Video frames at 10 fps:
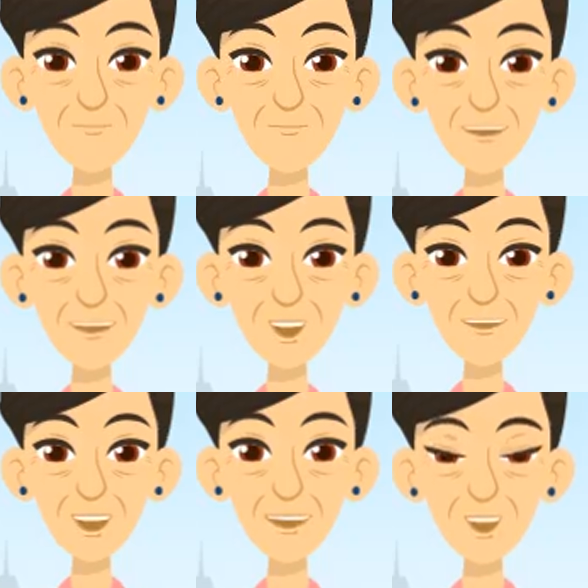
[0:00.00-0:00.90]
The
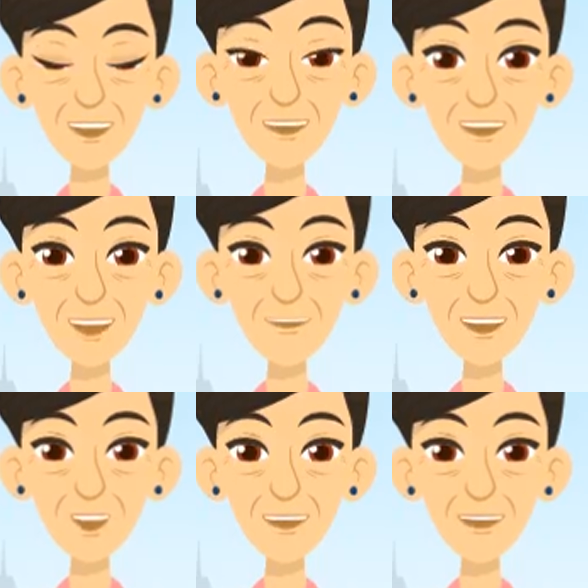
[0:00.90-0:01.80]
Constitution grants
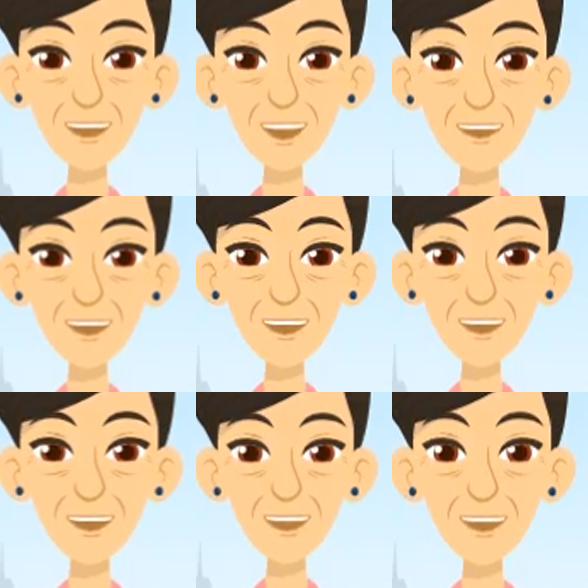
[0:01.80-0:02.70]
powers over
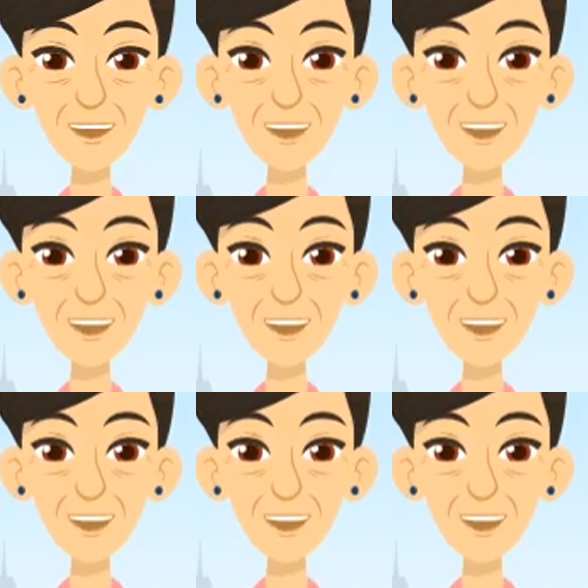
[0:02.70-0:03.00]
military and